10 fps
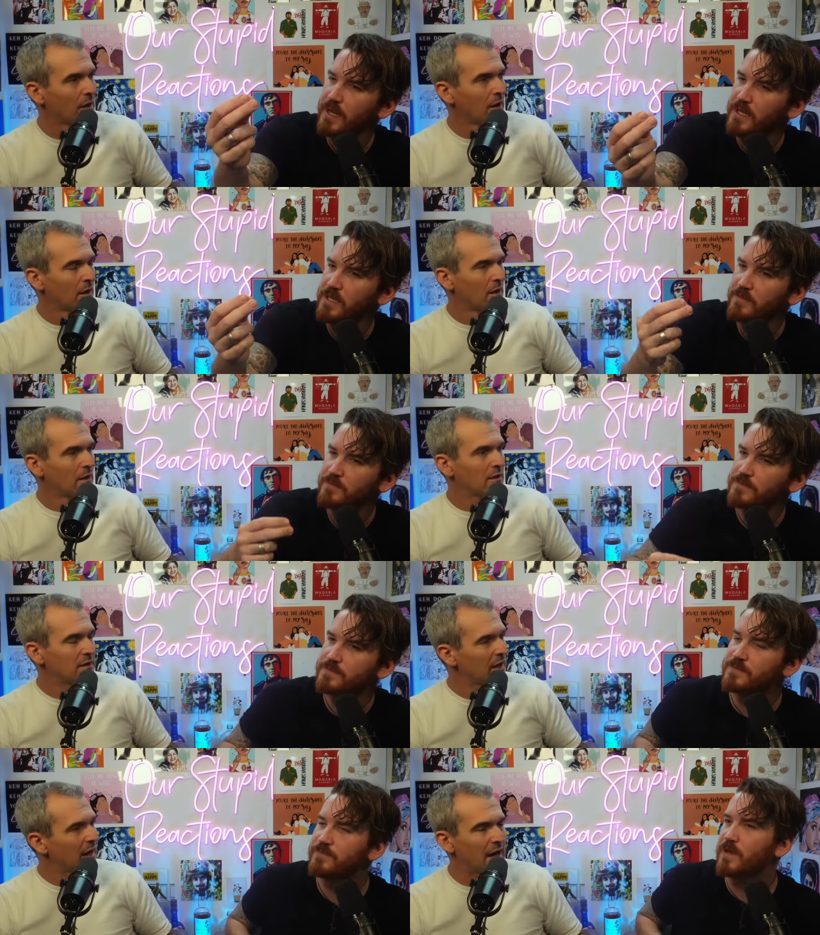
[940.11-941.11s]
Speaker 1: Hindi,
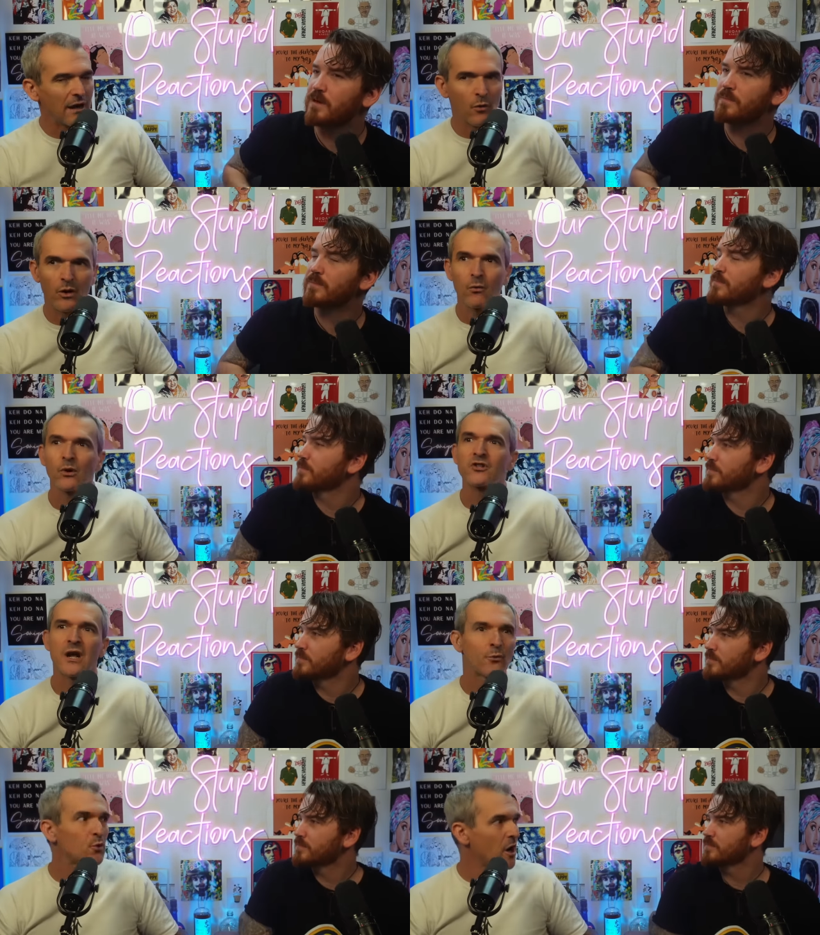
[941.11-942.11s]
or
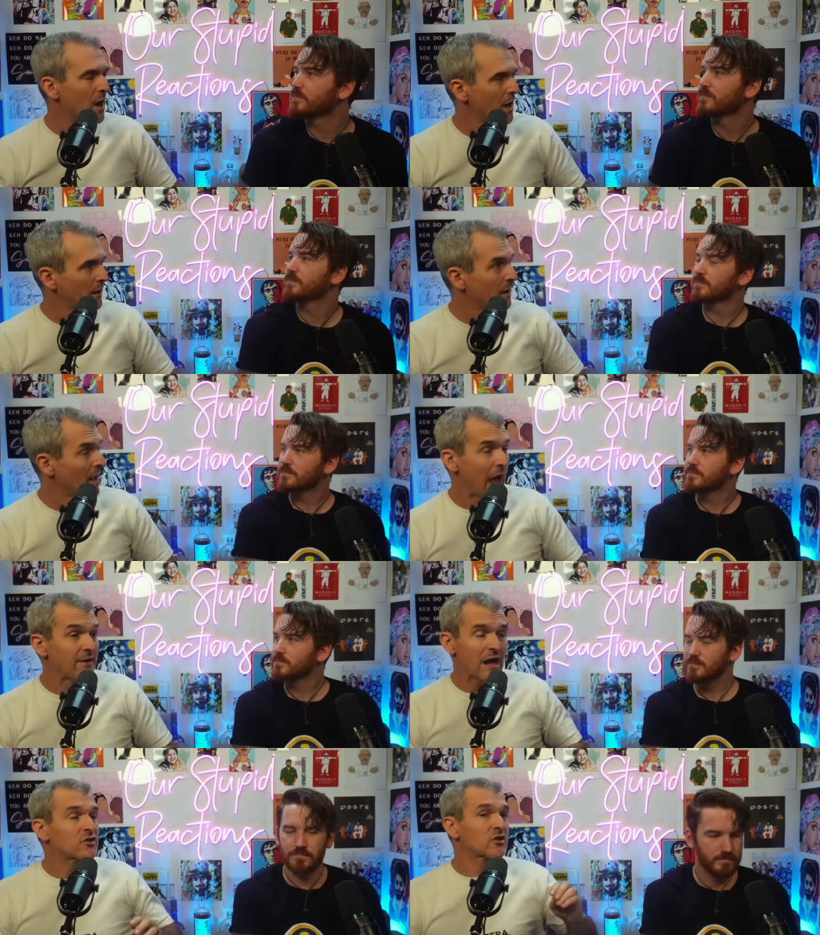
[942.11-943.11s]
Shah Rukh Khan,
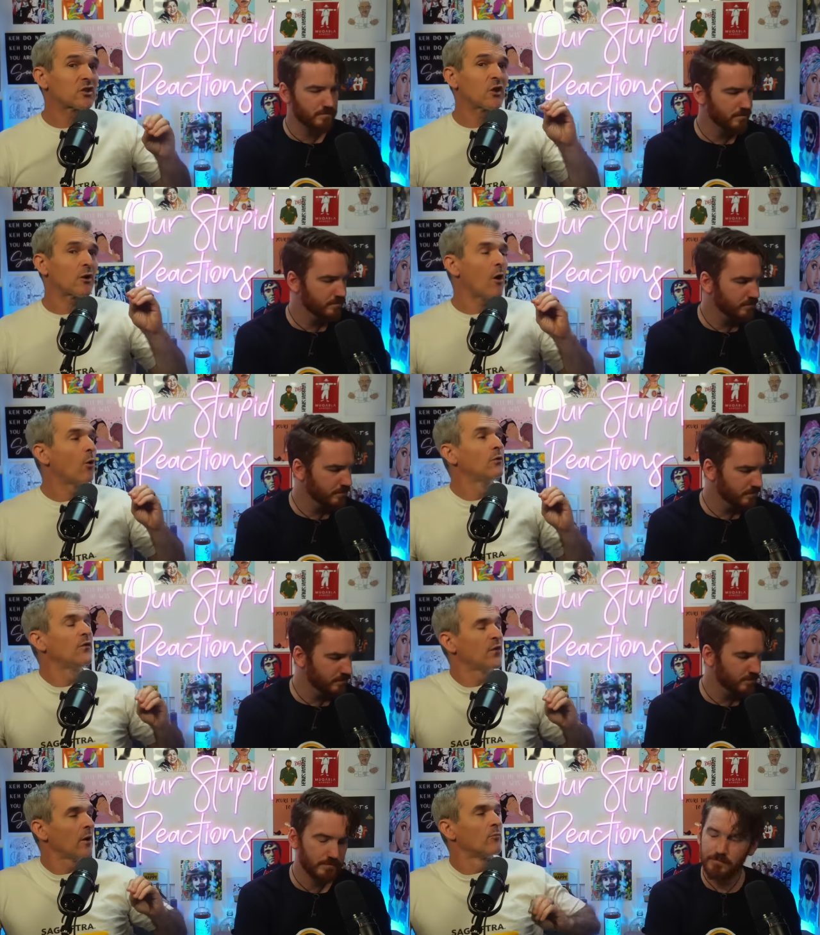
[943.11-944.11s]
and not just their own
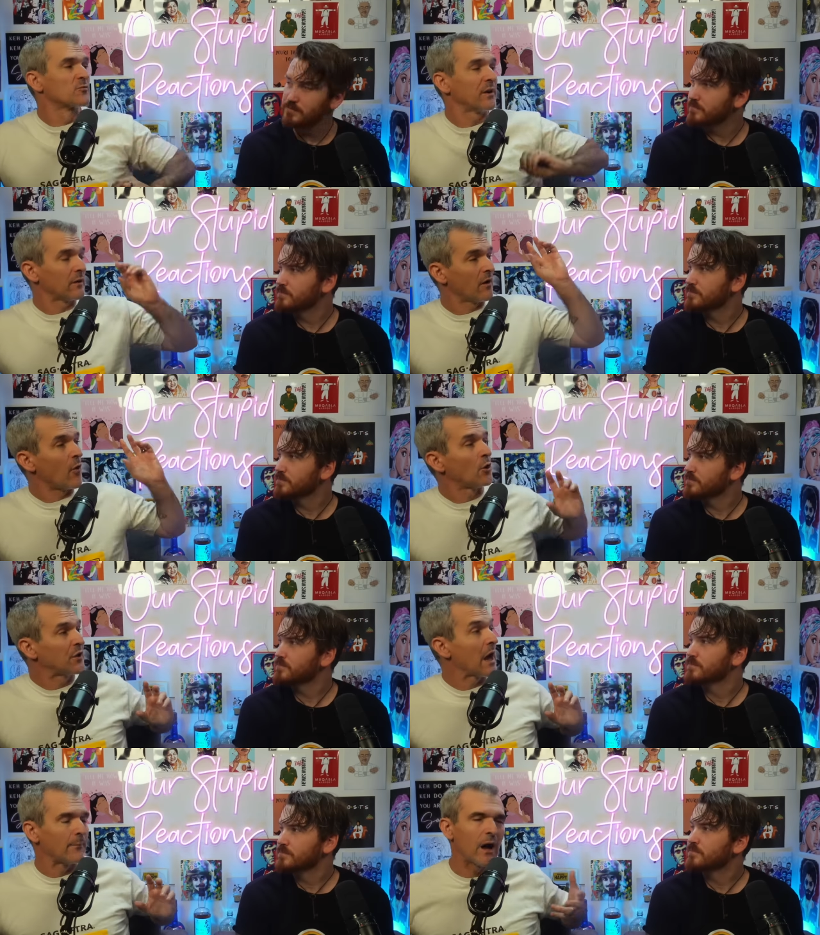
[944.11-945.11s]
films, but of all
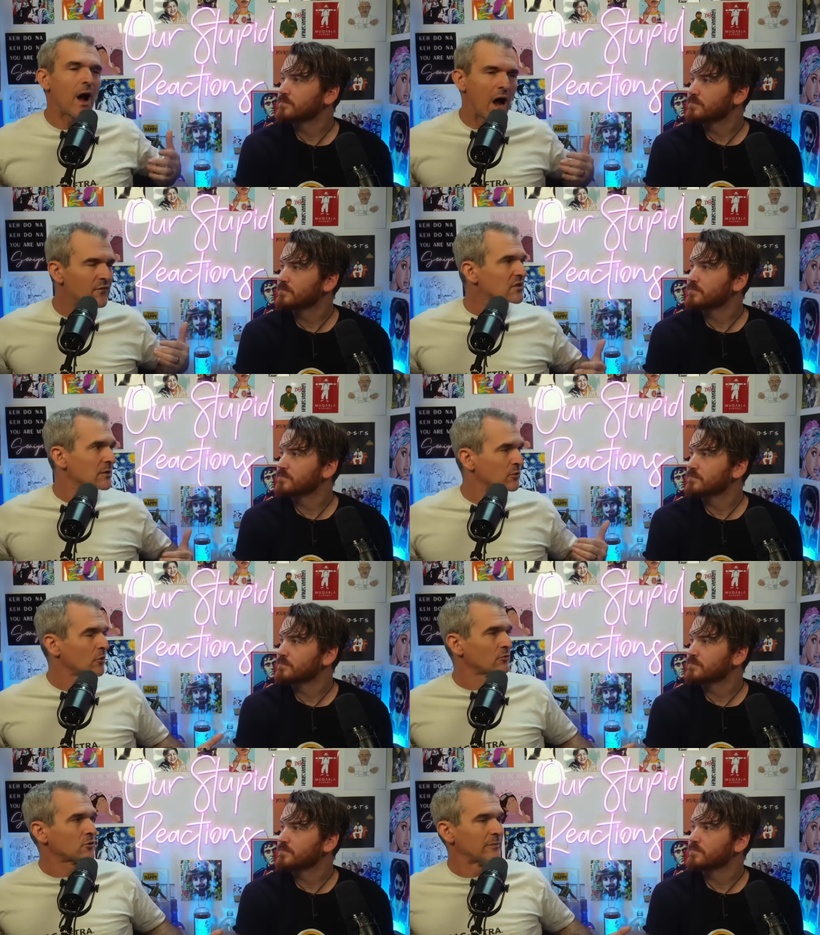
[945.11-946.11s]
time. Obviously, with
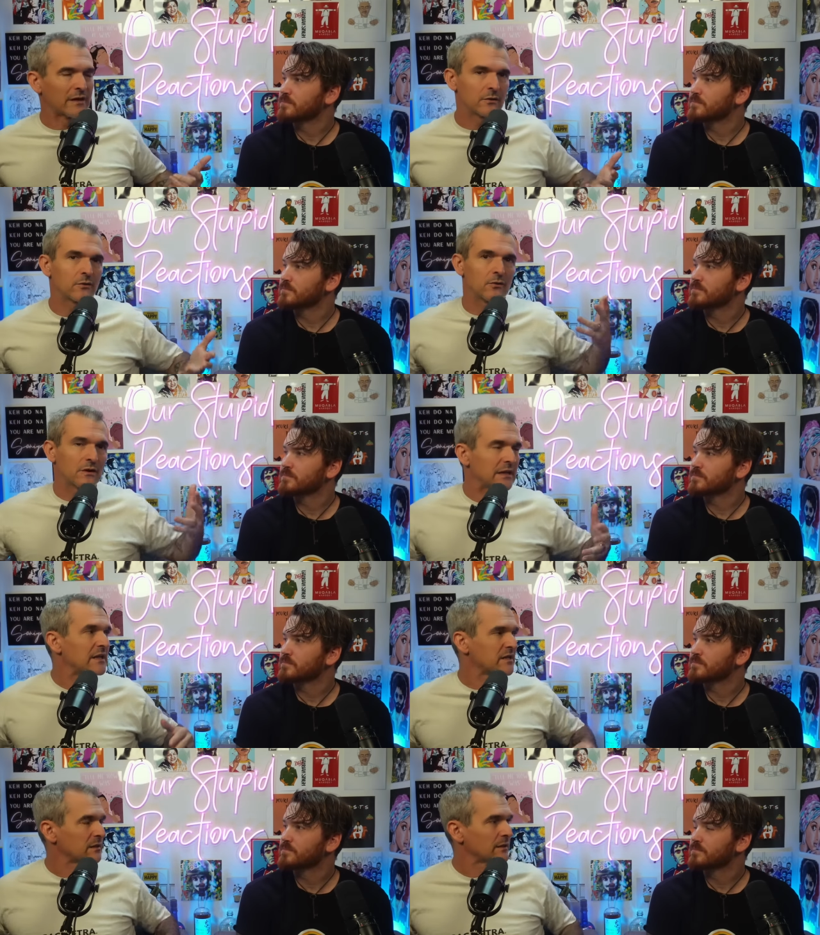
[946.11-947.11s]
those two men, you could
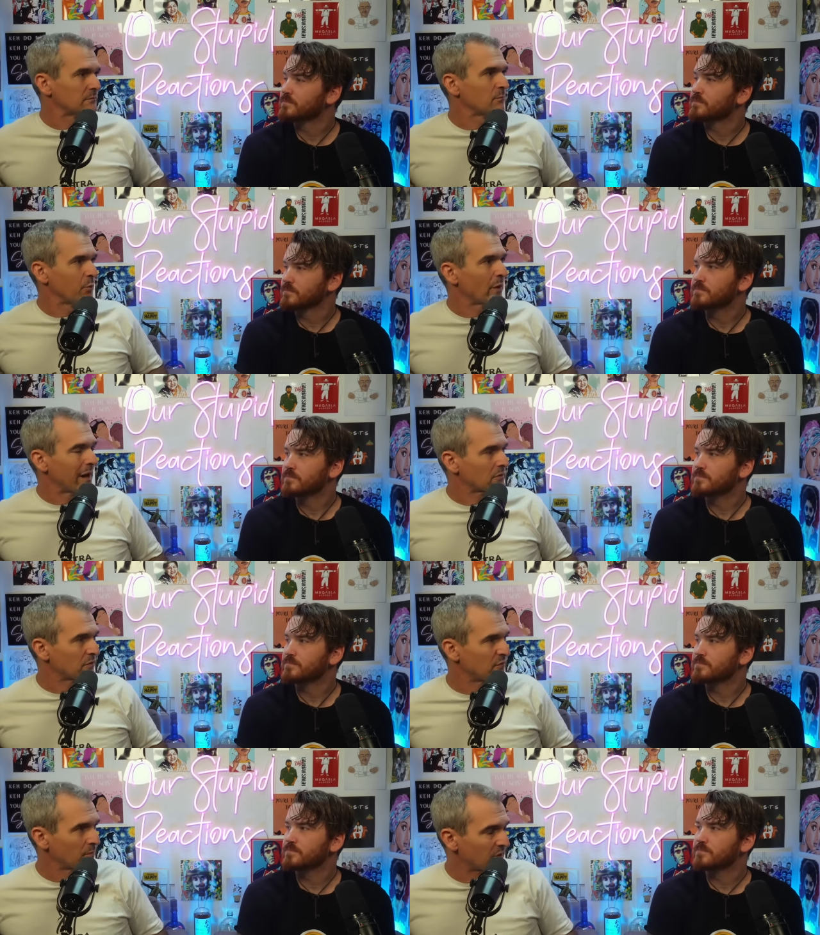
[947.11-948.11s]
easily point out
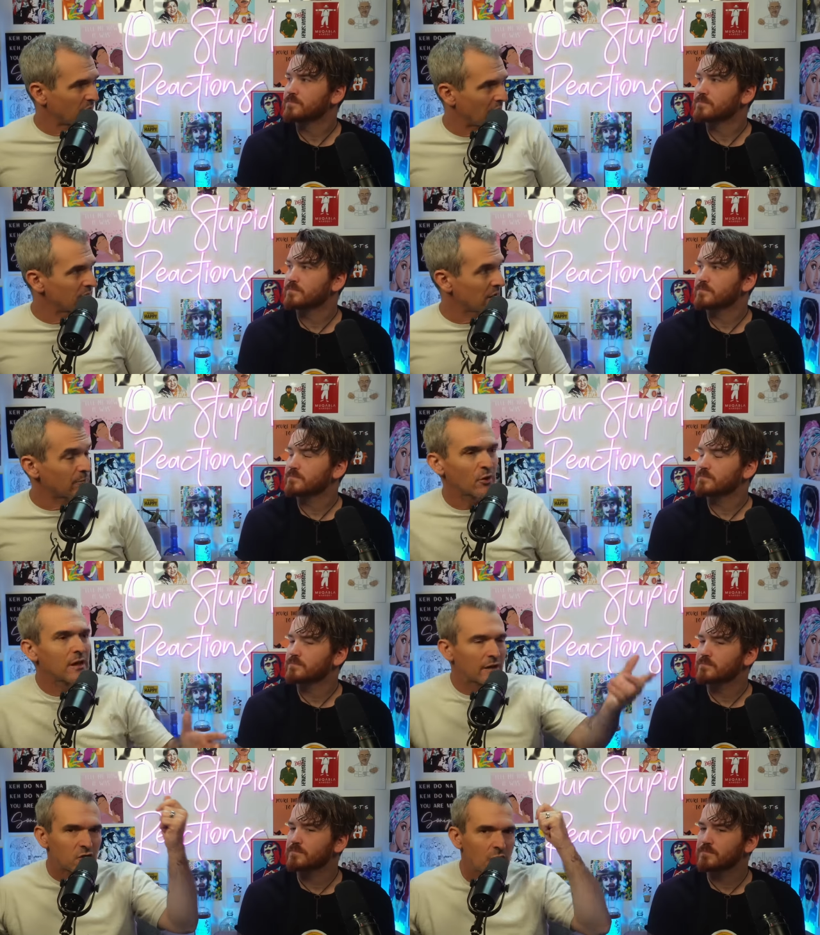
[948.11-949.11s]
to films that they've done. But
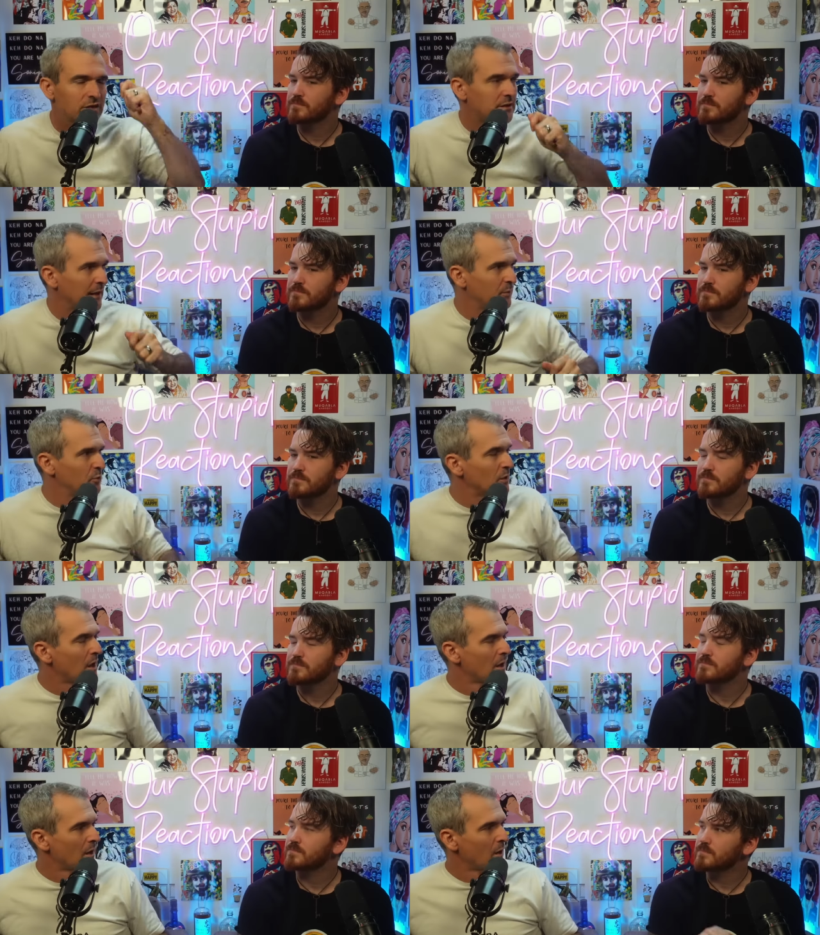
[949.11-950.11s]
like, talk to Tabu.
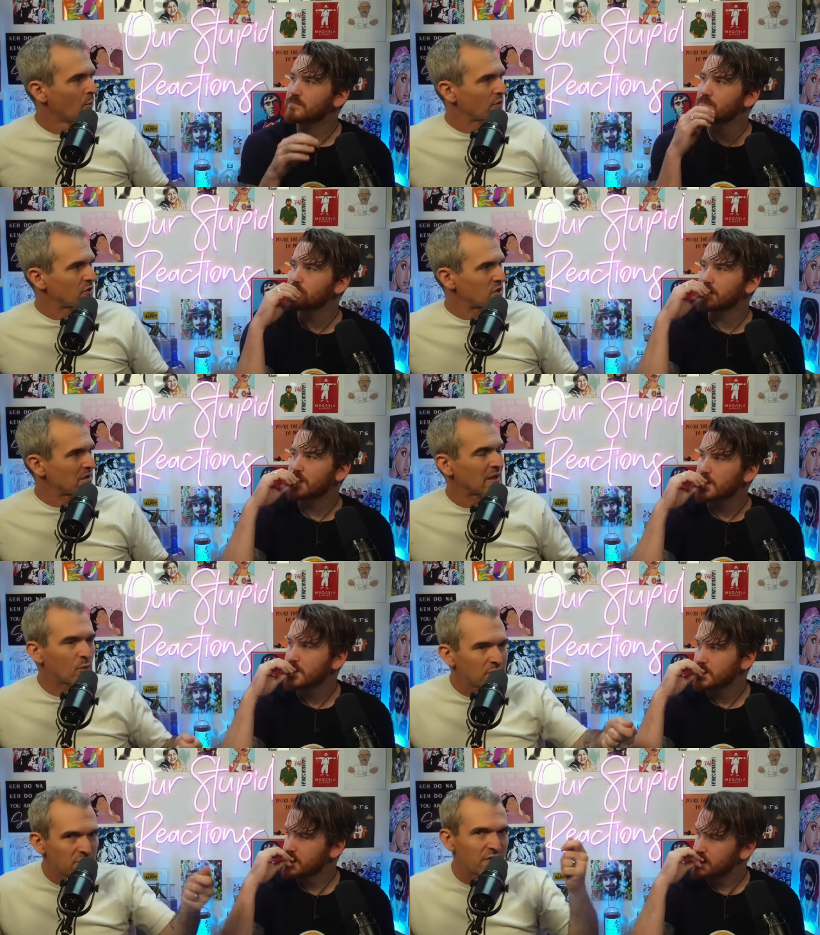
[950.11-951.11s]
Mm-hmm. What does she think? What does